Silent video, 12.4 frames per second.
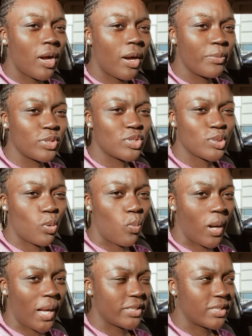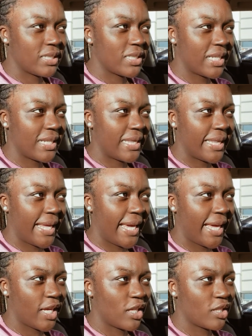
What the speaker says: coming to watch today,